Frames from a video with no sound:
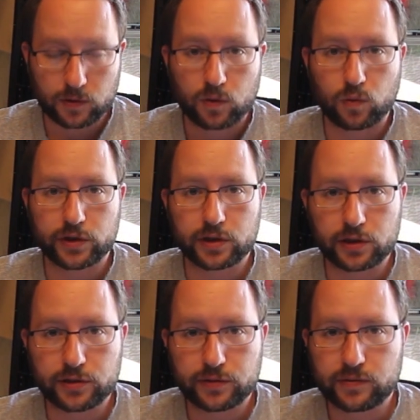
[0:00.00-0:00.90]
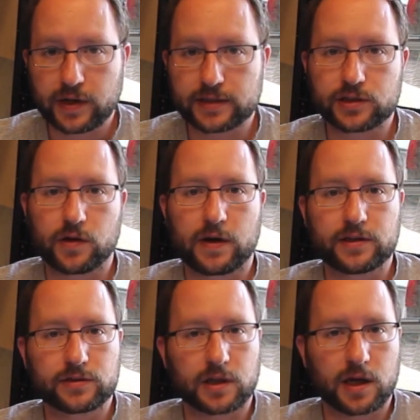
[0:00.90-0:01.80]
Wood glue, as you know, I
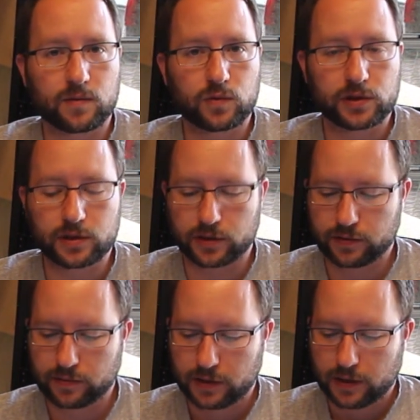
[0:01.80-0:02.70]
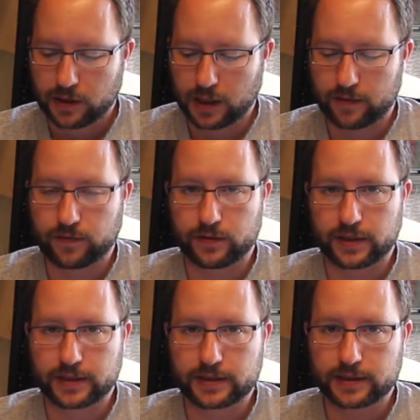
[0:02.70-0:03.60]
used a lot of wood glue for
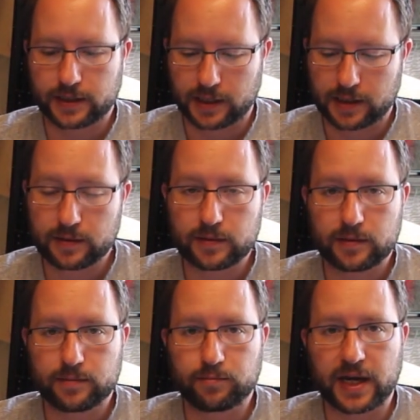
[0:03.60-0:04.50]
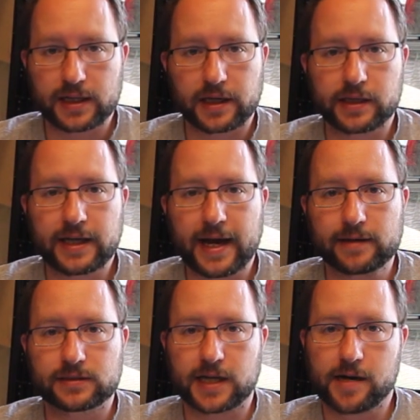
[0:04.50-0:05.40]
this, mainly on the
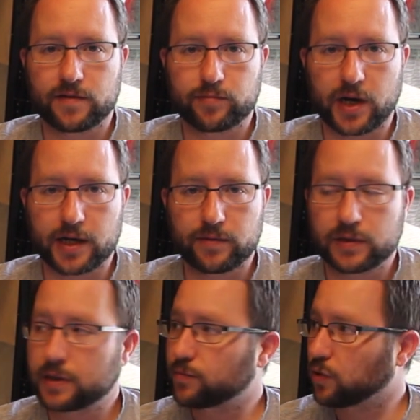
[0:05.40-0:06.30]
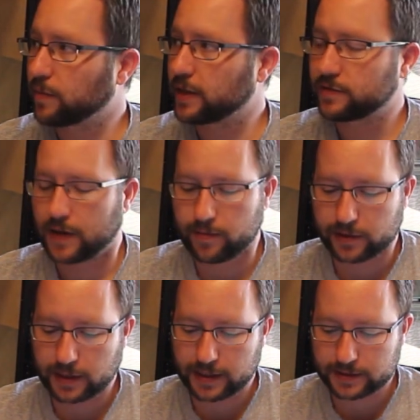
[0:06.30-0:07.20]
outside of the body with the poor man's
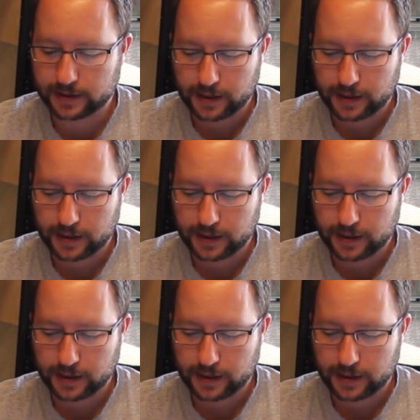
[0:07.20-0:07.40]
fiberglass.